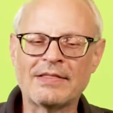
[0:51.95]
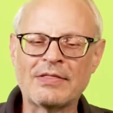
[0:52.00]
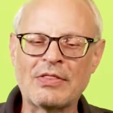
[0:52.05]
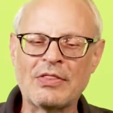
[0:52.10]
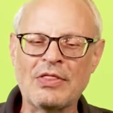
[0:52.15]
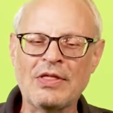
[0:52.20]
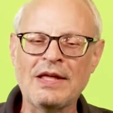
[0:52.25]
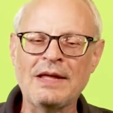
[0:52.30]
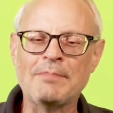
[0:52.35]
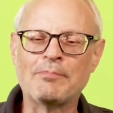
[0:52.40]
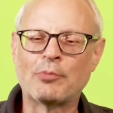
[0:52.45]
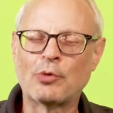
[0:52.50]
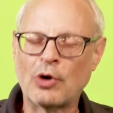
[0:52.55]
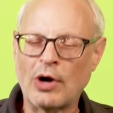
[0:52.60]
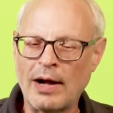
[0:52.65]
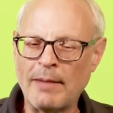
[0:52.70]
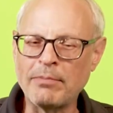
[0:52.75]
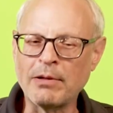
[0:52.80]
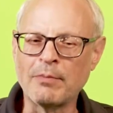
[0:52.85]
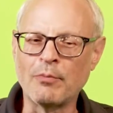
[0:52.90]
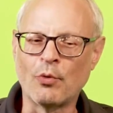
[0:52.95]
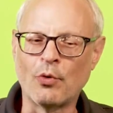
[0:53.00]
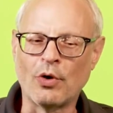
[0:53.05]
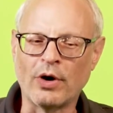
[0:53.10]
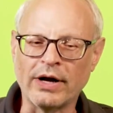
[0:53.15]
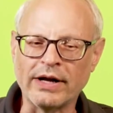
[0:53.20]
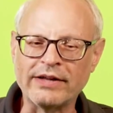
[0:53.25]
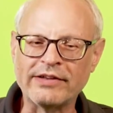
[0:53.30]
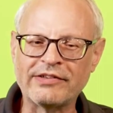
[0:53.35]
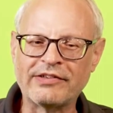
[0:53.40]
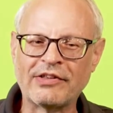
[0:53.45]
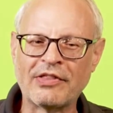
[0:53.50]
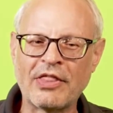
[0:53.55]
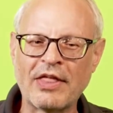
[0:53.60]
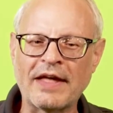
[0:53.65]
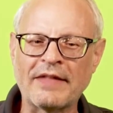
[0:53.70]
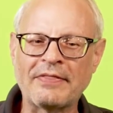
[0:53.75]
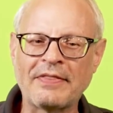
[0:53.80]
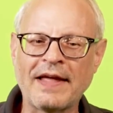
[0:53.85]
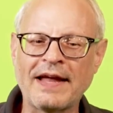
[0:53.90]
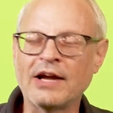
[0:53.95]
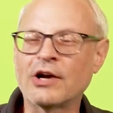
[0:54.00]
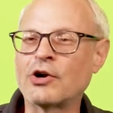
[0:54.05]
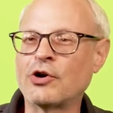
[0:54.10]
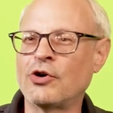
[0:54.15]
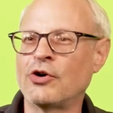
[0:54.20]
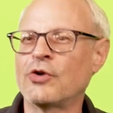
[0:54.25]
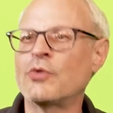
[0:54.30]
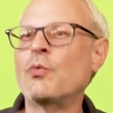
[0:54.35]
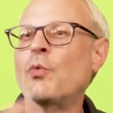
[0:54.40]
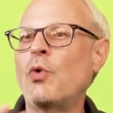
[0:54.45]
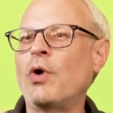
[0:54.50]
The problem was that they occurred